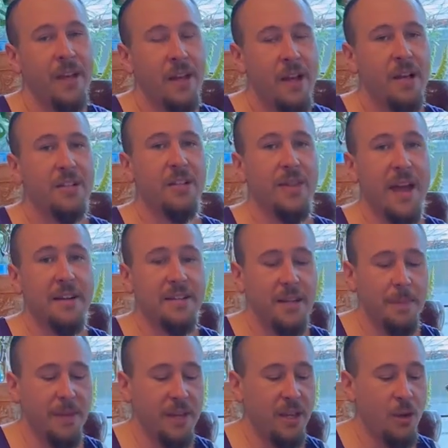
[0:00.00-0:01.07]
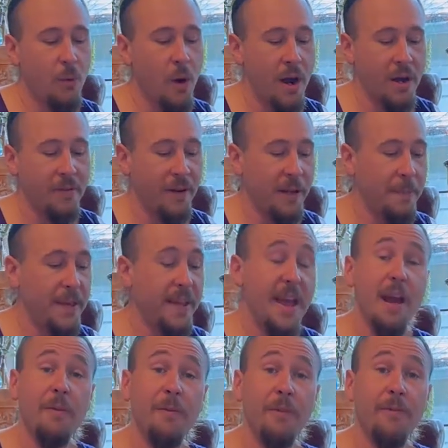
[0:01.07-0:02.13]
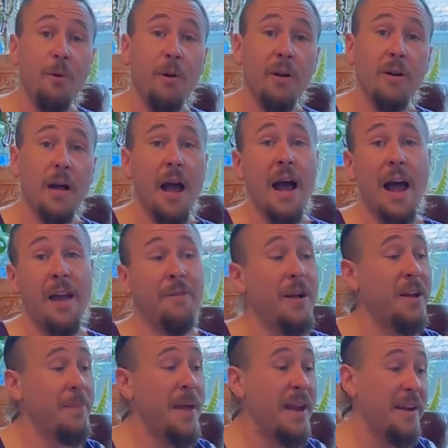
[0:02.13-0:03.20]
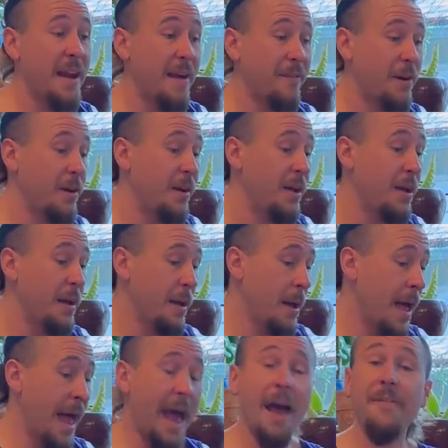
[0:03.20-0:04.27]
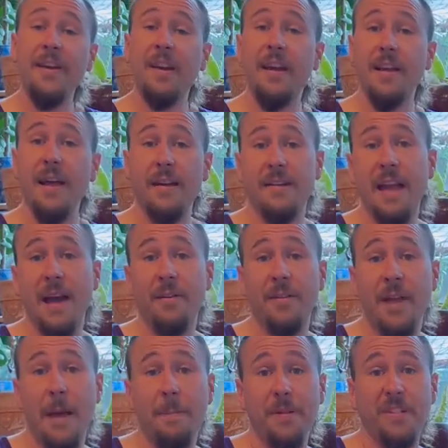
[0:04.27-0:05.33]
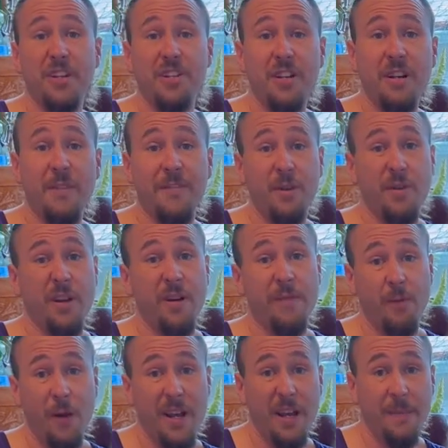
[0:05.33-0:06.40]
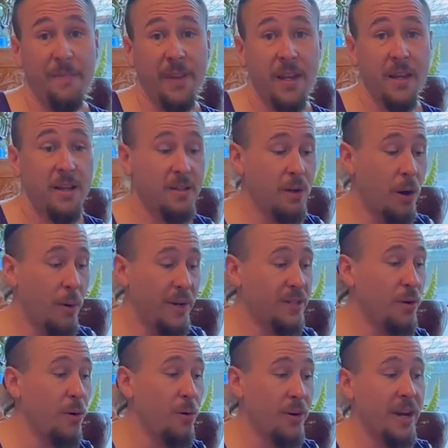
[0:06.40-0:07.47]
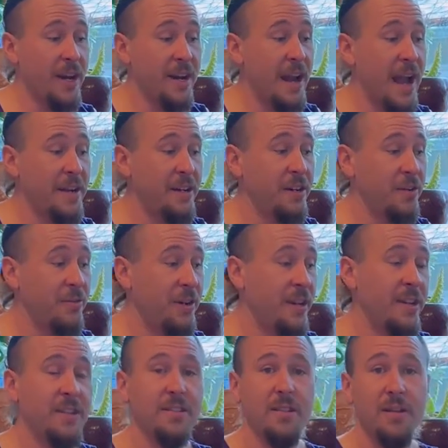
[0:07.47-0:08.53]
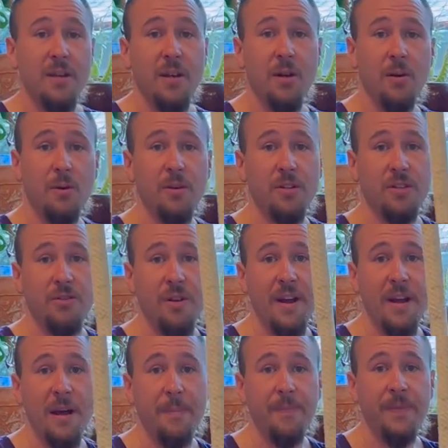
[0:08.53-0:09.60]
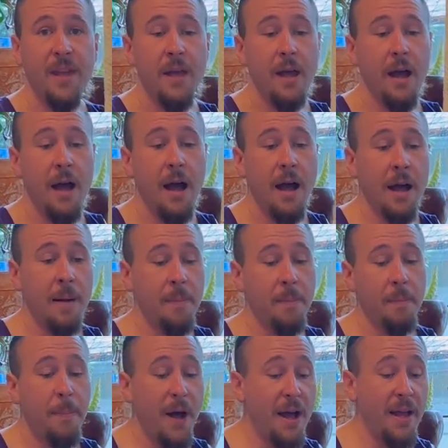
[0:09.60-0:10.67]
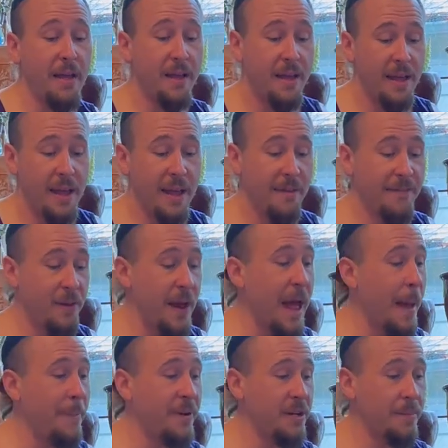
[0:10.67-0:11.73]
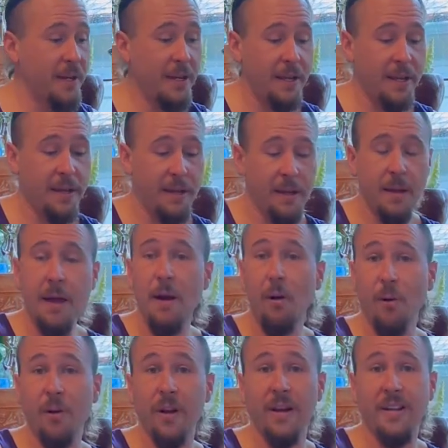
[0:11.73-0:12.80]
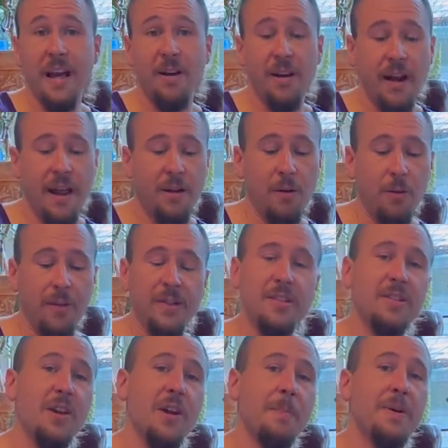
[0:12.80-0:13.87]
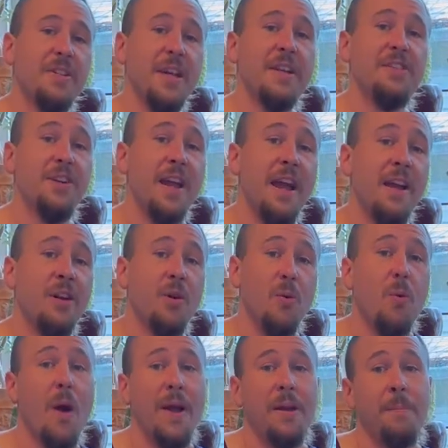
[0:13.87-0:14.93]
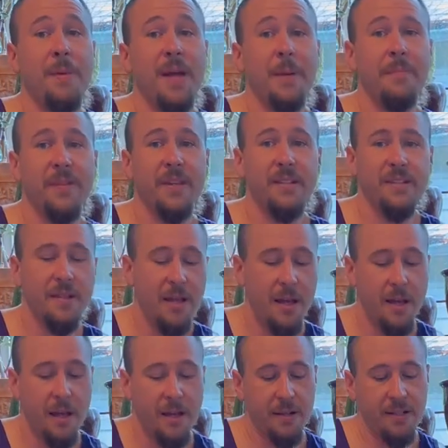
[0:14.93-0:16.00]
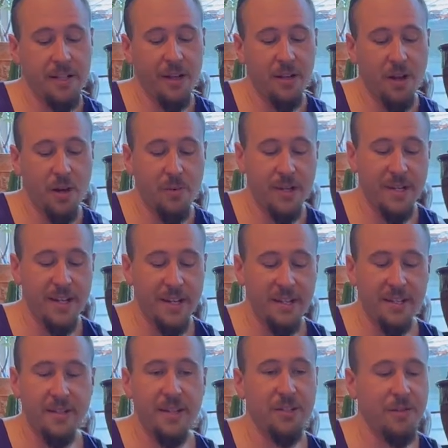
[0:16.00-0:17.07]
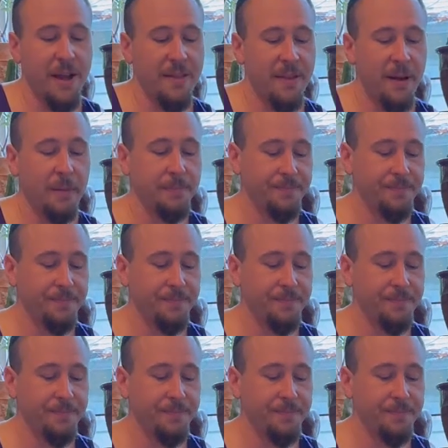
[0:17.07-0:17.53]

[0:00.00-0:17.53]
So that's something you want to really be careful for. I recommend never having it down in that position if you can avoid it. So always hold it at 90 degrees or straight up. But if you happen to be holding it down at an angle, this is going to protect your hand quite a bit, this silicone disc that's right there.